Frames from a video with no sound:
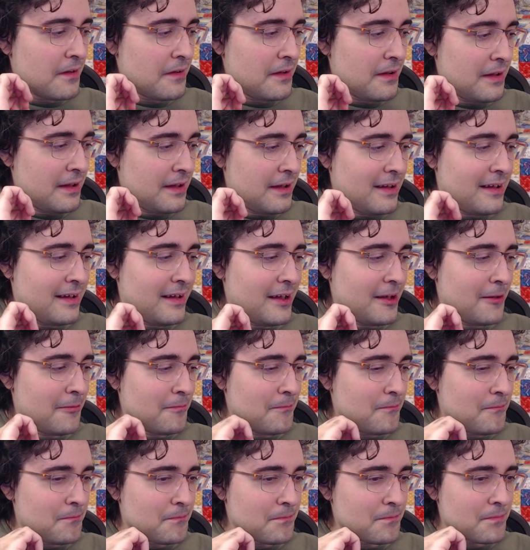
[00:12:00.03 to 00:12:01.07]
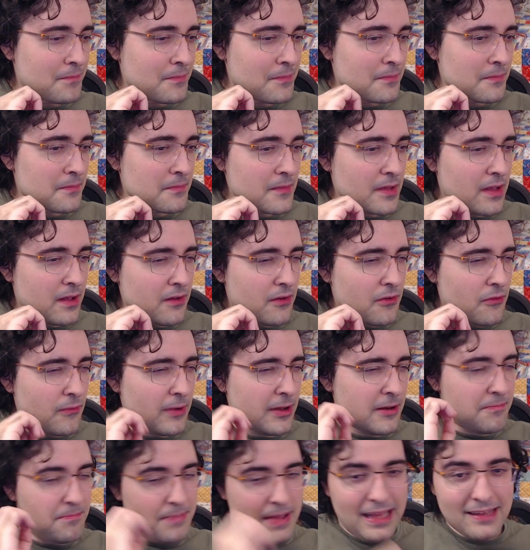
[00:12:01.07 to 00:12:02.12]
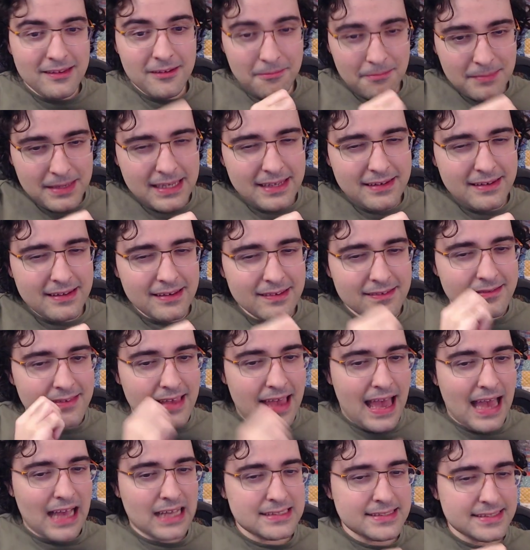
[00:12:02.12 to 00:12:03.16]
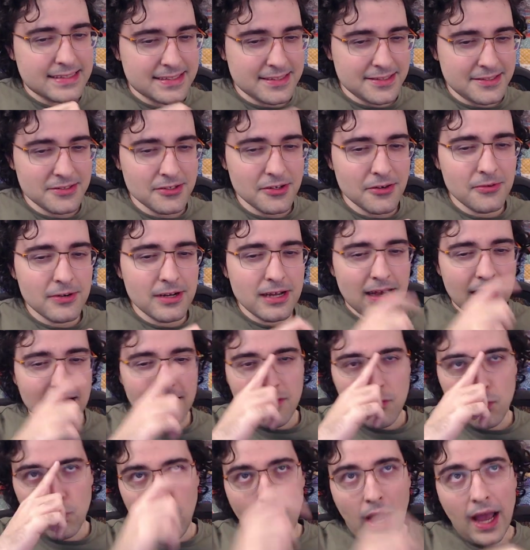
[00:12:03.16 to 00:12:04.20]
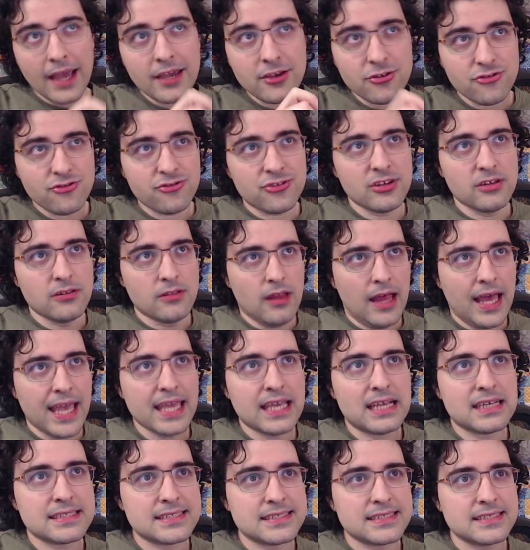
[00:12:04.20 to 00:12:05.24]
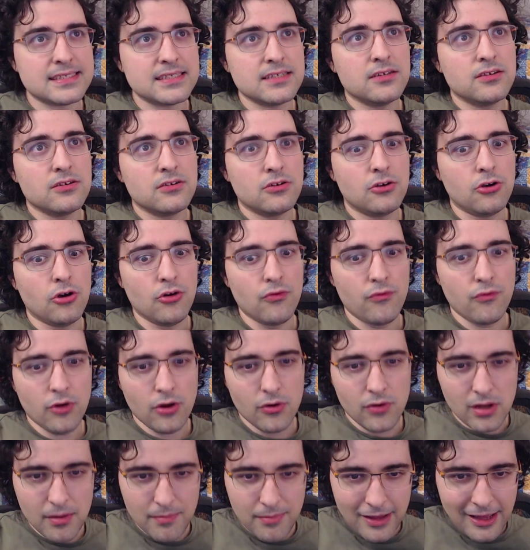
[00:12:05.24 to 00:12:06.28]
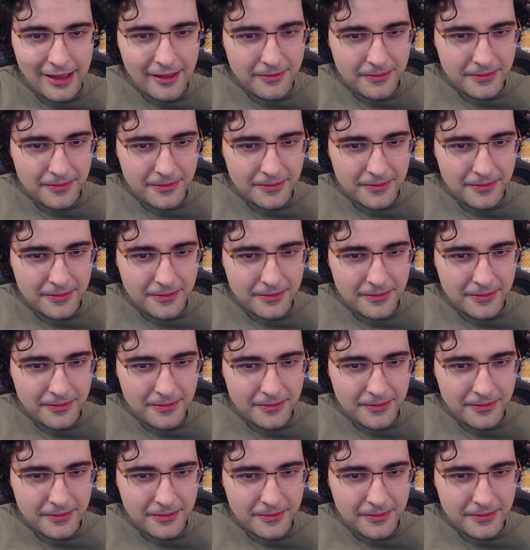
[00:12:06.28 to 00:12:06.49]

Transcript: um when Palamedes asks Nona why she likes Coronabeth.